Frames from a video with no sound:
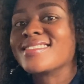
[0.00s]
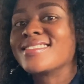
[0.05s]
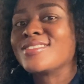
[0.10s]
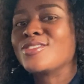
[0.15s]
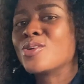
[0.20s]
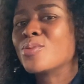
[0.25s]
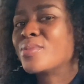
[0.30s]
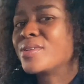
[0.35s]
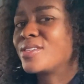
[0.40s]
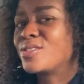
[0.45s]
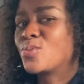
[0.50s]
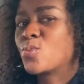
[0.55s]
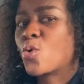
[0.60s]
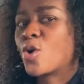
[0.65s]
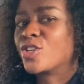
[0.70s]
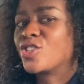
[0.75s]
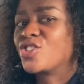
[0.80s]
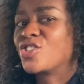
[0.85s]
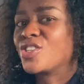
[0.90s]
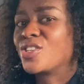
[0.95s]
Nobody's
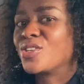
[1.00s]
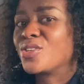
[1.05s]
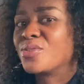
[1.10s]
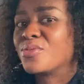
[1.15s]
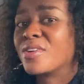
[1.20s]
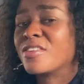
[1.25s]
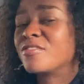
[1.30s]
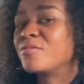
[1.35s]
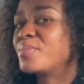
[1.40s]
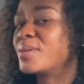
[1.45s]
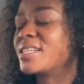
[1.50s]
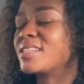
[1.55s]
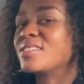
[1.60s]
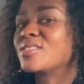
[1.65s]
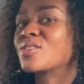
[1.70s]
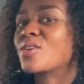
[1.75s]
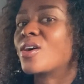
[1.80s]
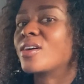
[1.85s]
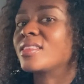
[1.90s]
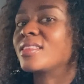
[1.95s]
watching you. Everybody's
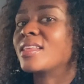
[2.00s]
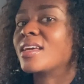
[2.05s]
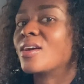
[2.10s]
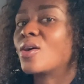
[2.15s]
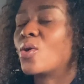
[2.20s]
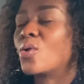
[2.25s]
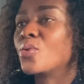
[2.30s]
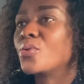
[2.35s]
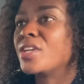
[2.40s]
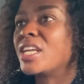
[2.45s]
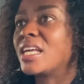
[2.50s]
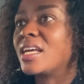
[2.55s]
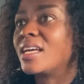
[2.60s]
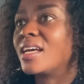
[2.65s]
got their own